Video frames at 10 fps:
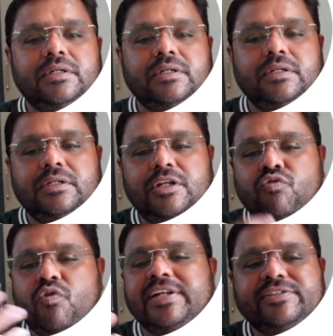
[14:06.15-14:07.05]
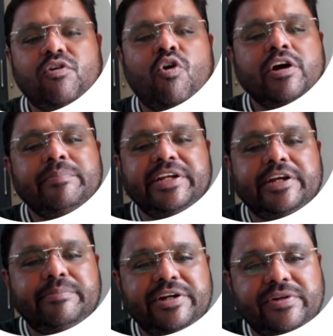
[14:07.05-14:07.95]
Now what is augmented
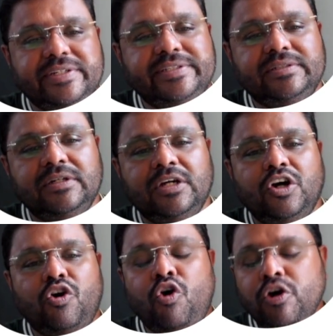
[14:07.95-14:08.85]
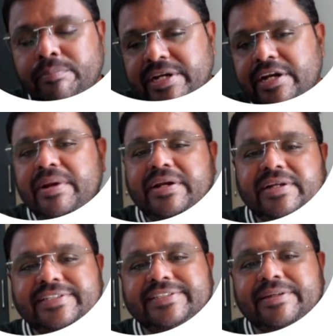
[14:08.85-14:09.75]
matrix? Augmented matrix
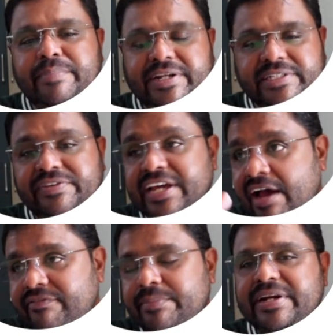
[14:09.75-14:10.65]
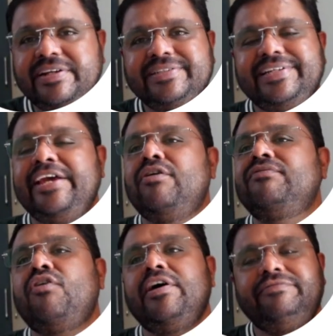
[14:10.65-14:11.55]
is a matrix. We have a matrix A of
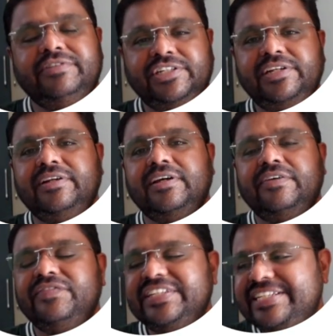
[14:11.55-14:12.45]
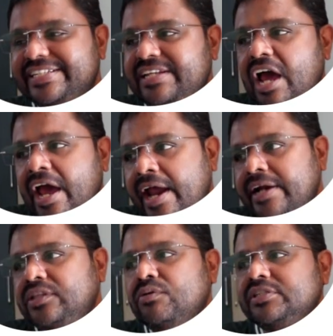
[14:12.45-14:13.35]
coefficient. We just add
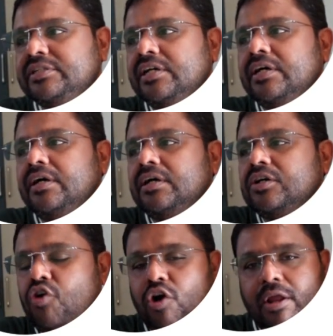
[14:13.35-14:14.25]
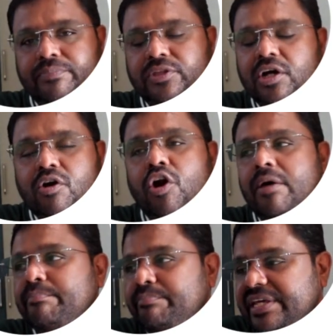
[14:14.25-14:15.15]
those the column
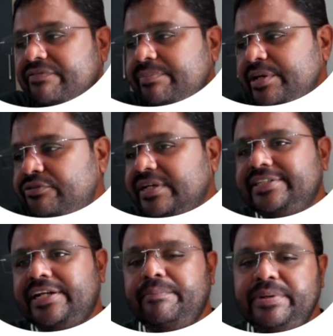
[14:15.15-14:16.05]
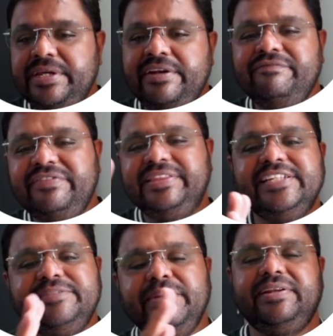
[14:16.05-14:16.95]
b1, b2, etc. bn with
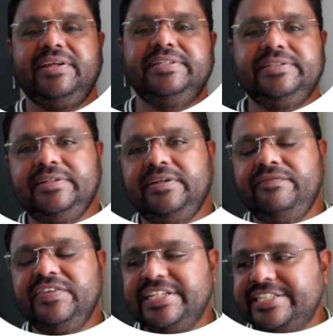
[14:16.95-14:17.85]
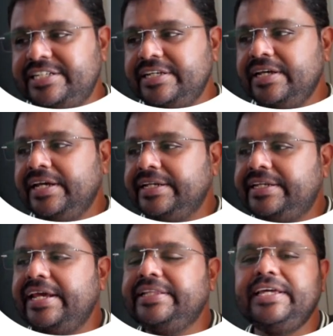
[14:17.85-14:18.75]
this matrix. We just
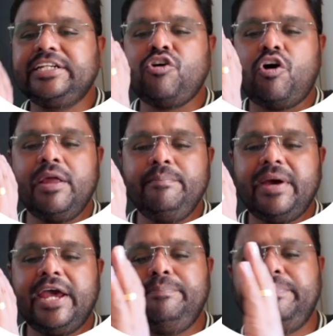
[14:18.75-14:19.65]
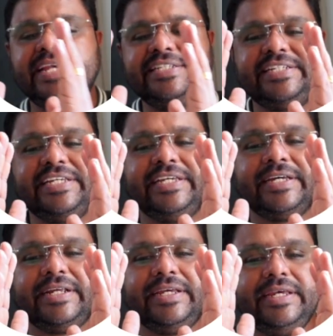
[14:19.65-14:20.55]
take that column and paste here
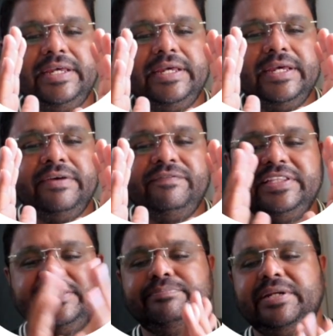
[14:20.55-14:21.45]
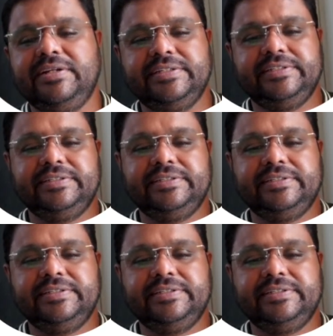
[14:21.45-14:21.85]
with this matrix.